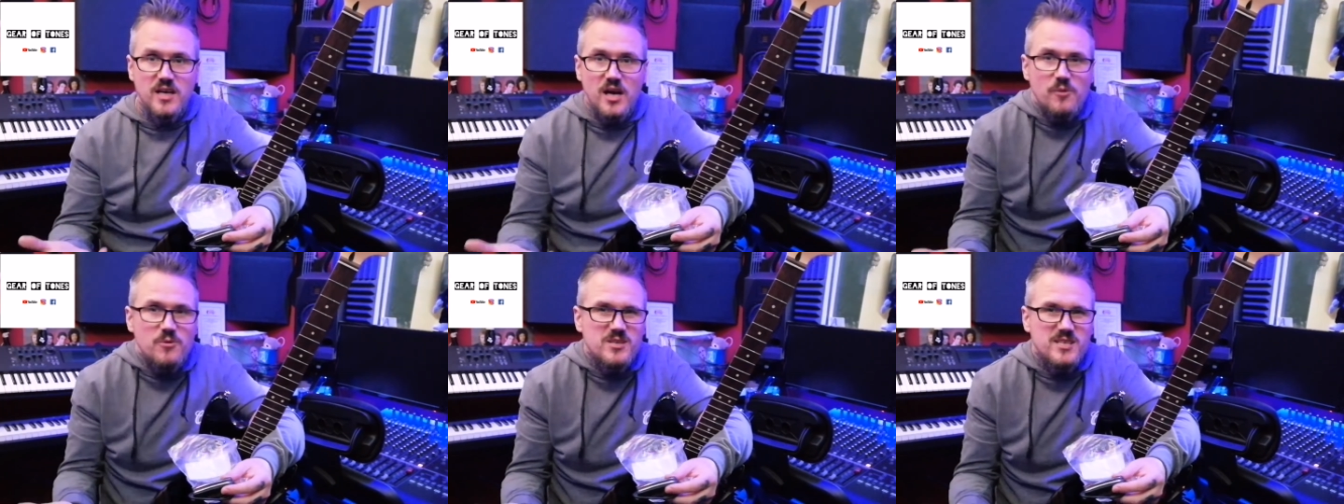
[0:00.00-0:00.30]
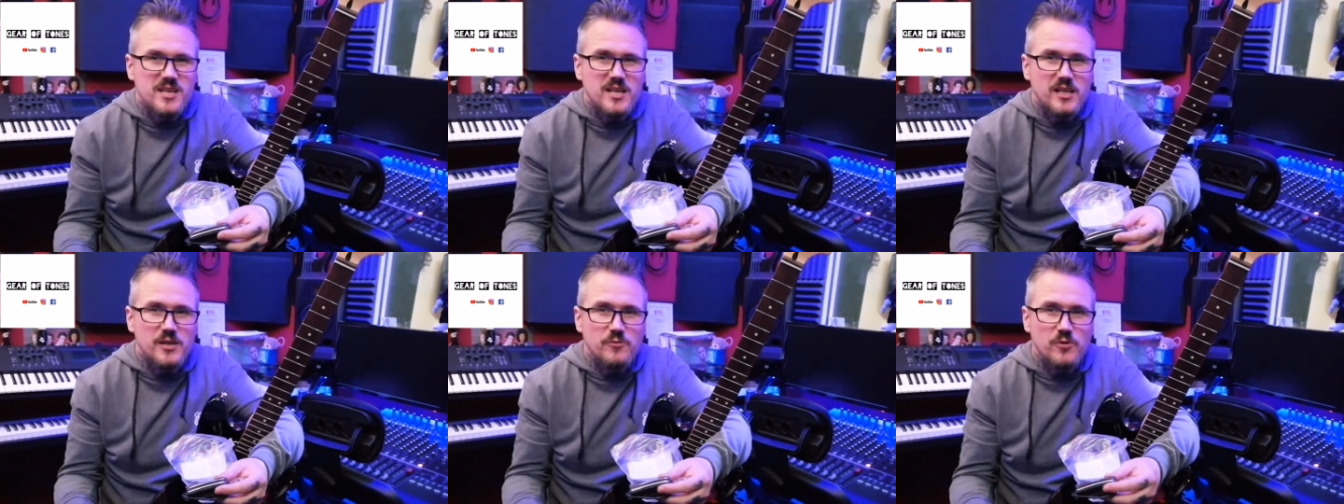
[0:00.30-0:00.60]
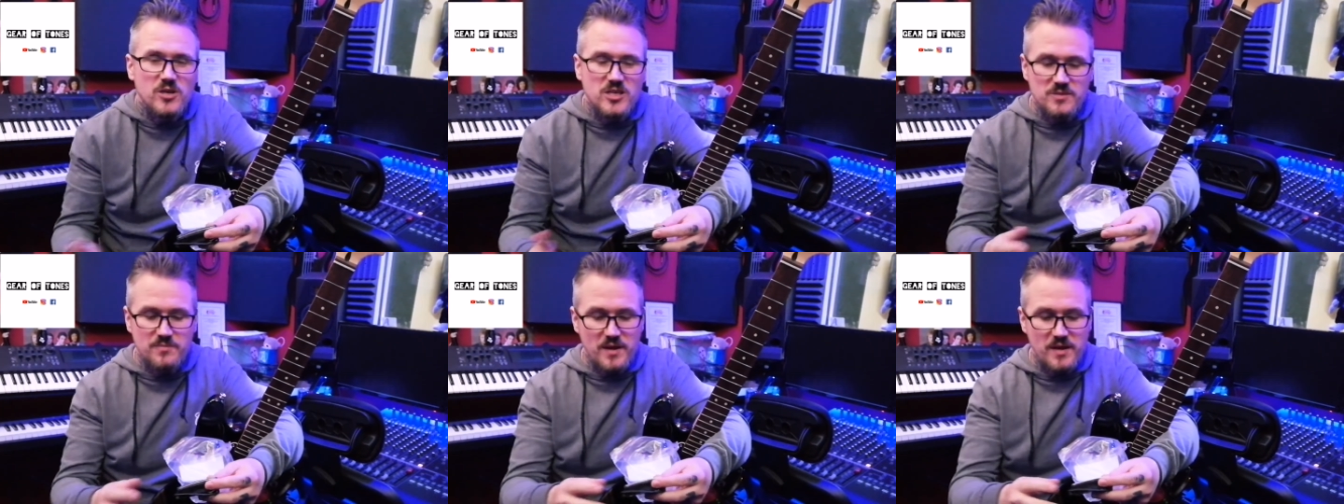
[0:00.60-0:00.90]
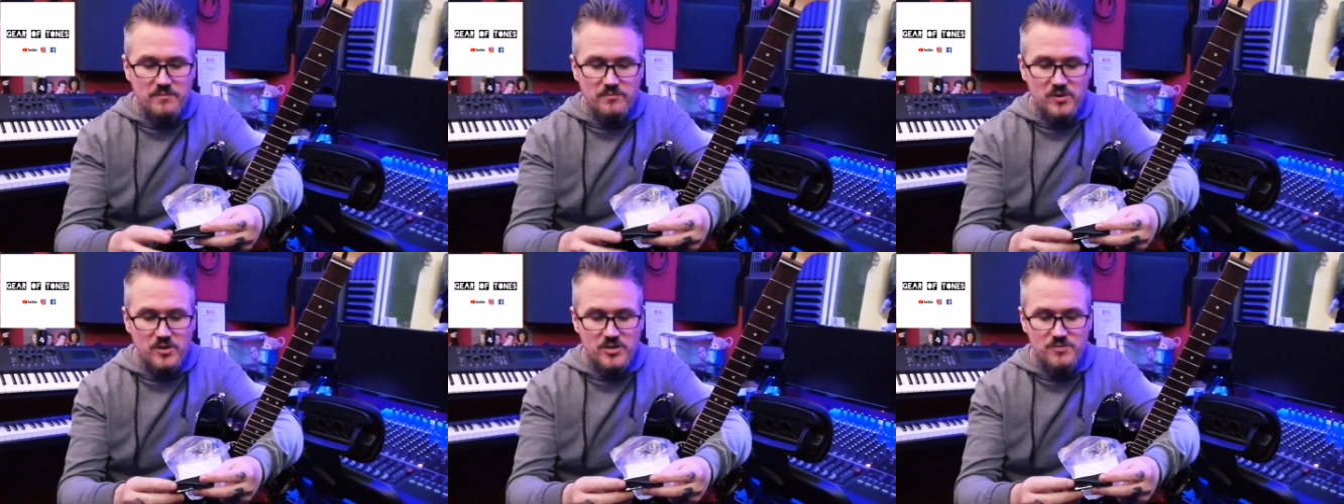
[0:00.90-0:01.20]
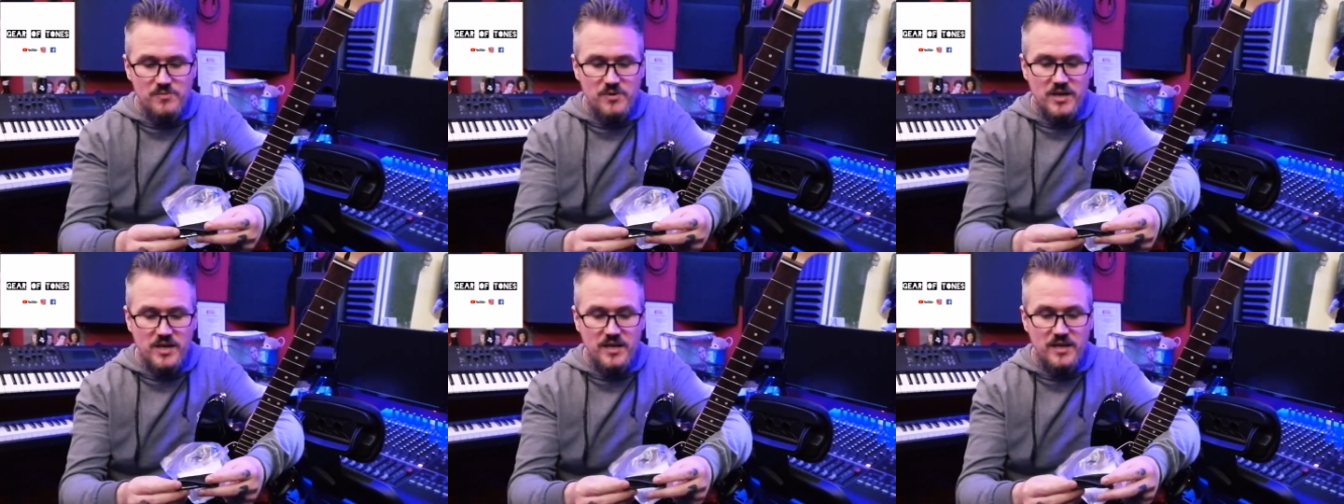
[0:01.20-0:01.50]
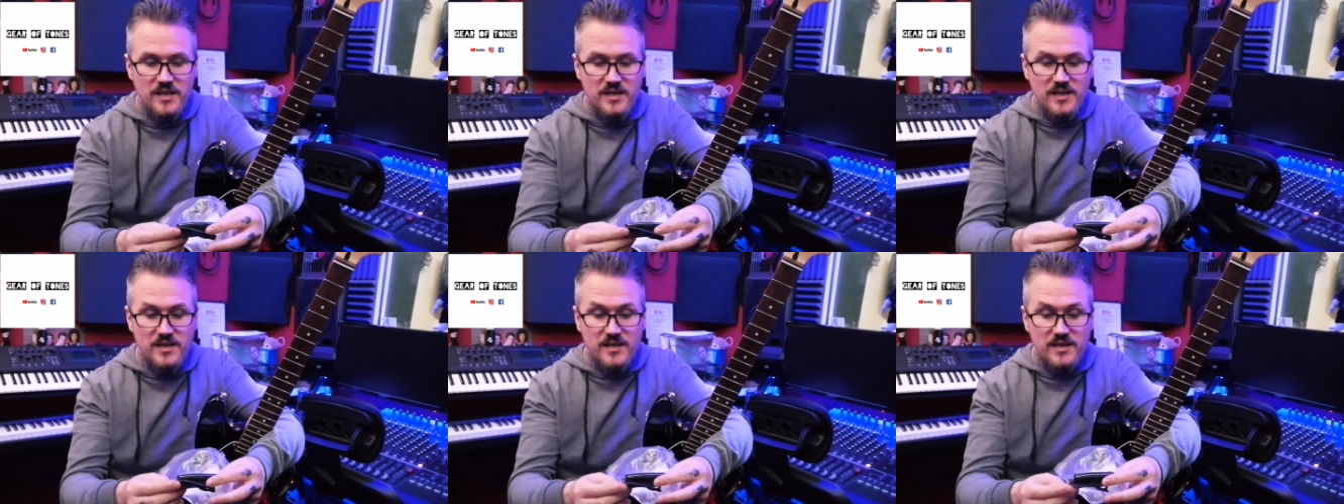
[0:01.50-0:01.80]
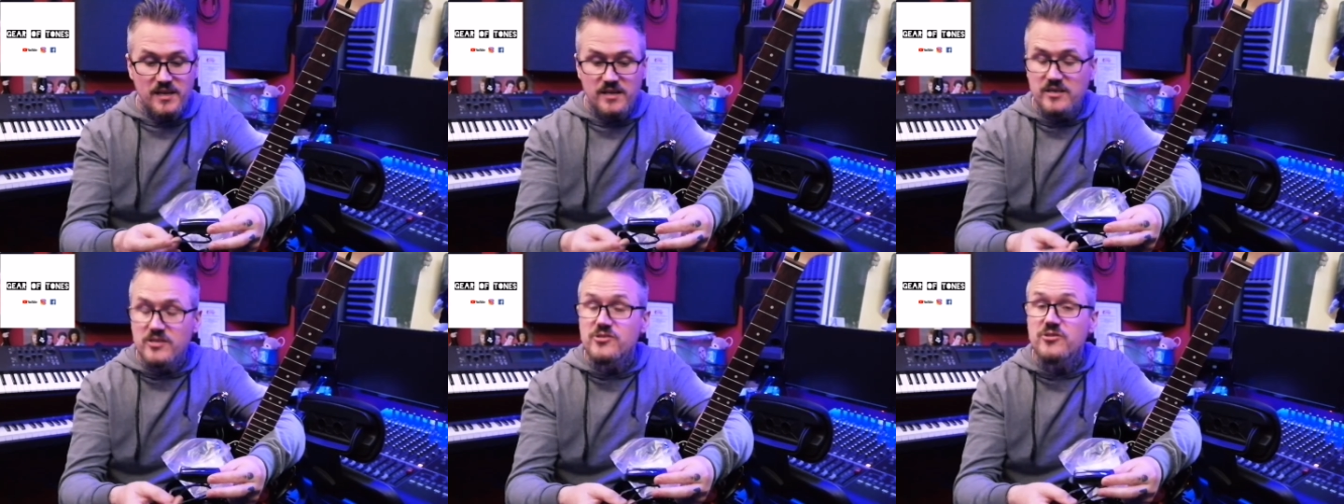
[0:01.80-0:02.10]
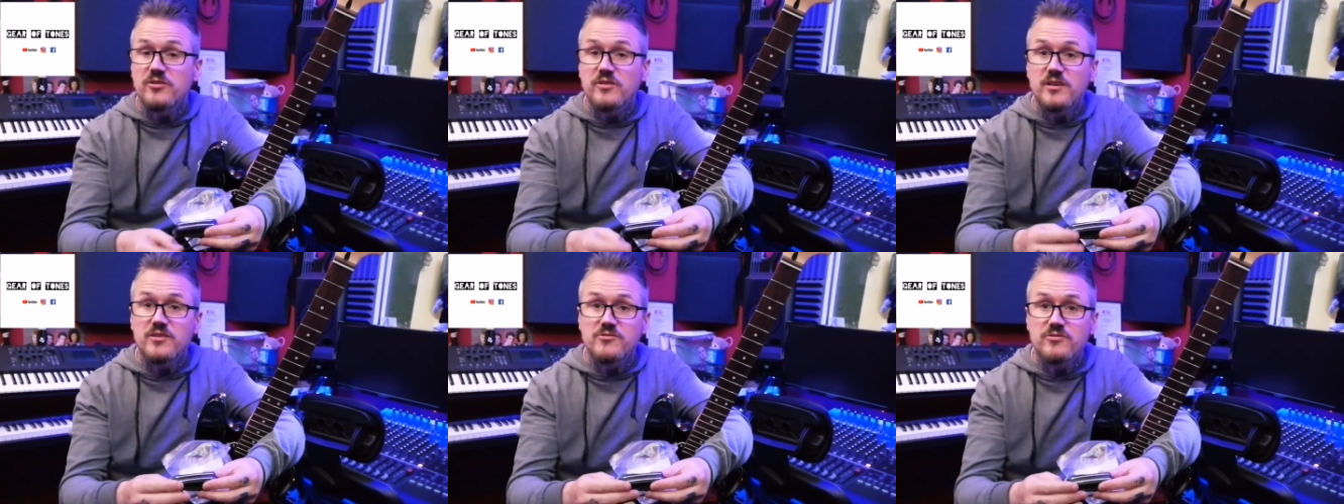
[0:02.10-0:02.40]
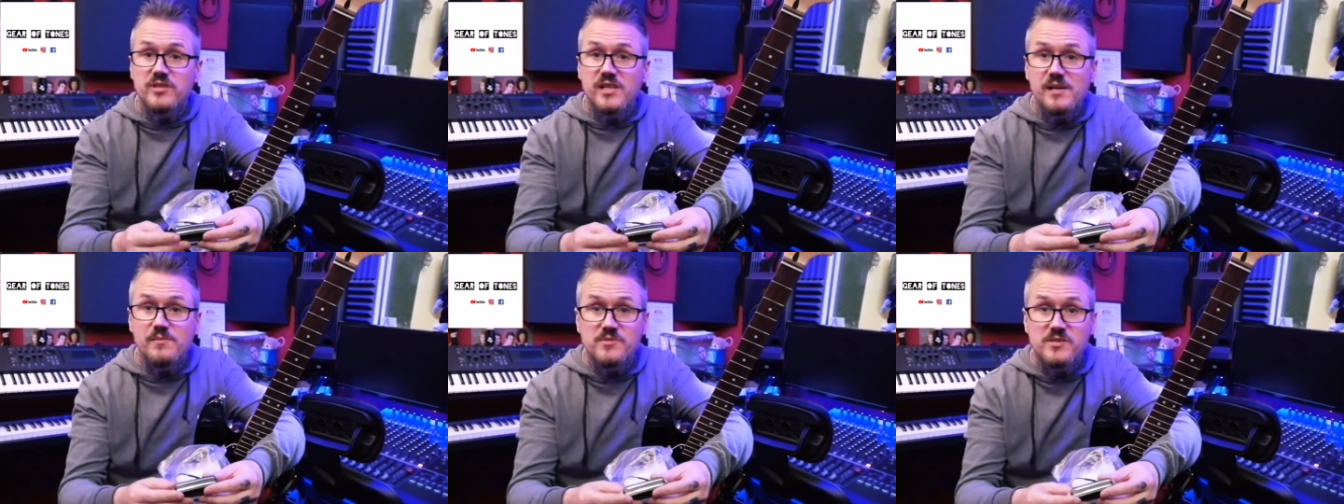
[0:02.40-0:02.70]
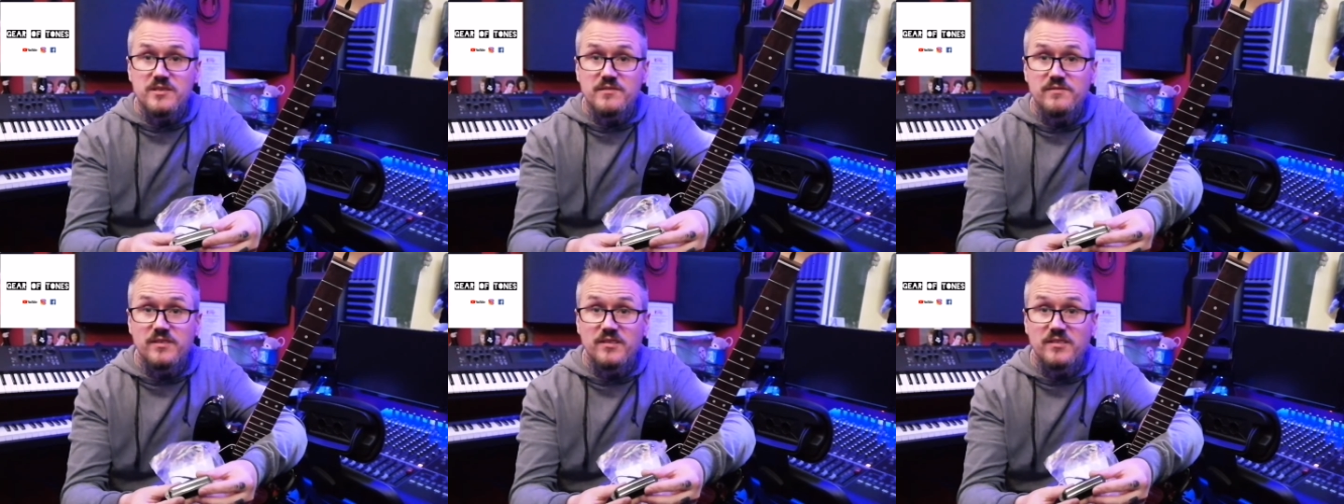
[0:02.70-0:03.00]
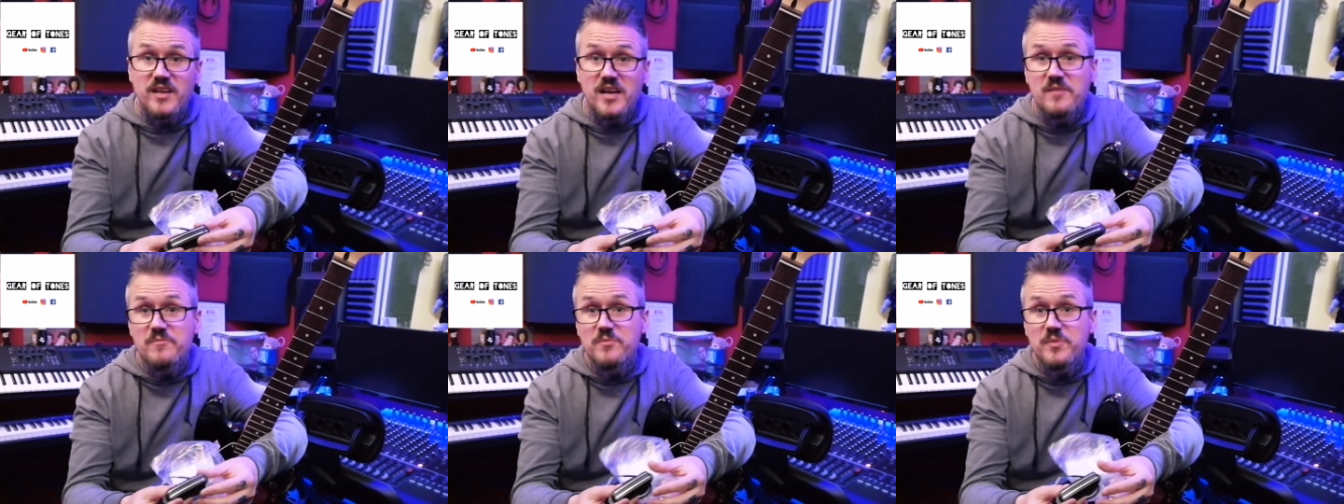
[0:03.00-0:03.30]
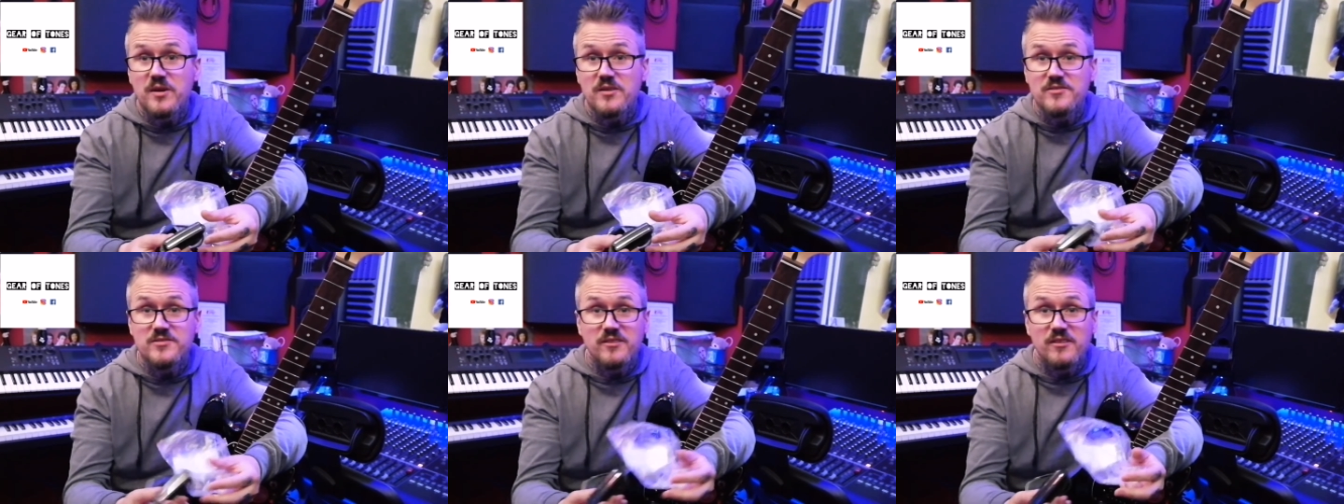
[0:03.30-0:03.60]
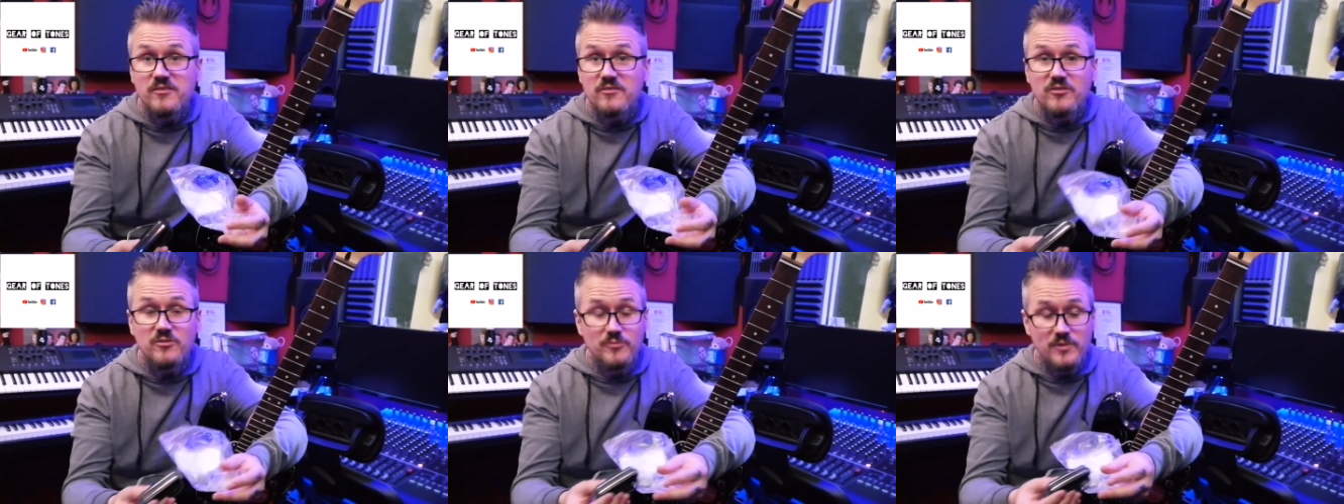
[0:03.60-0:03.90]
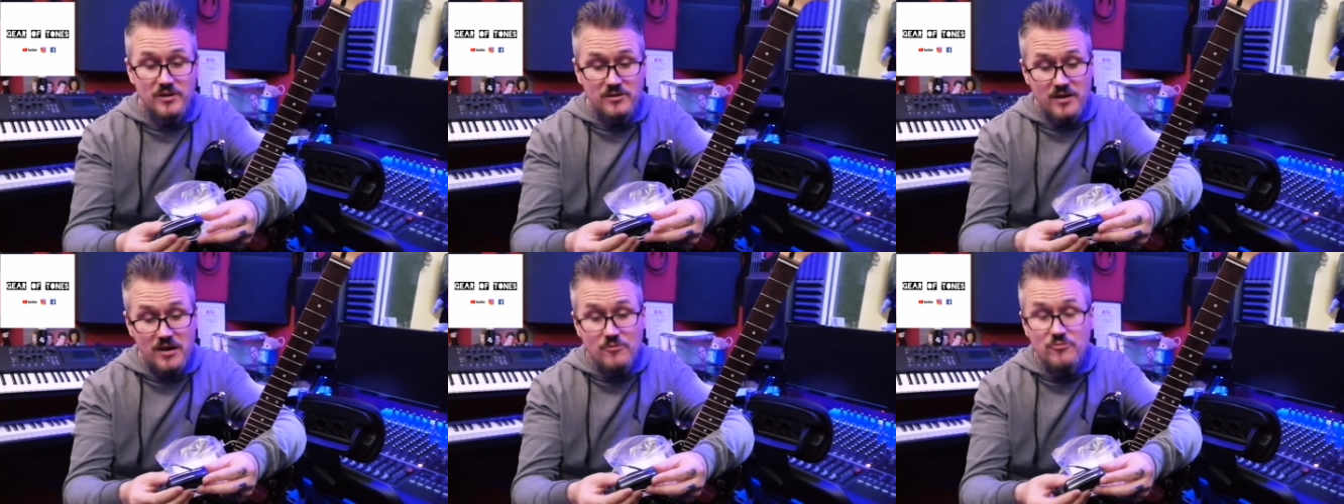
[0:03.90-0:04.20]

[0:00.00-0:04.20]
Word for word: I wasn't really want to spend much money and I saw this on Amazon for ten pounds and I thought well